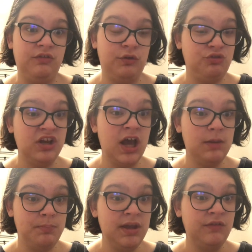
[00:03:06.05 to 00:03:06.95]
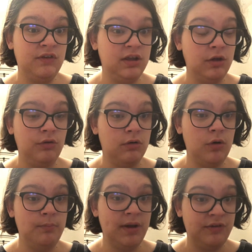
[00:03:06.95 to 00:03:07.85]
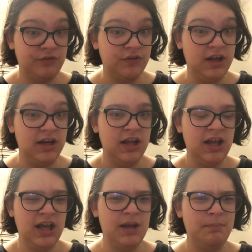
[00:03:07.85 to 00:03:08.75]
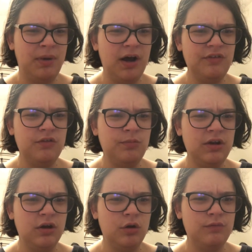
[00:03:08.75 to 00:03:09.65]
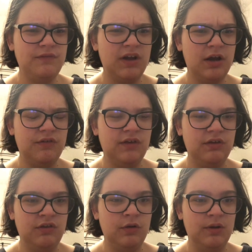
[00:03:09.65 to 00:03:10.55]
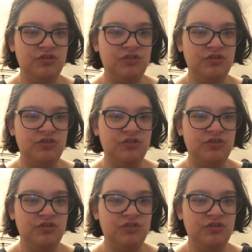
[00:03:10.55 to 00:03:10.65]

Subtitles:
So she got pissed and killed her own best friend and possibly her own fiance too.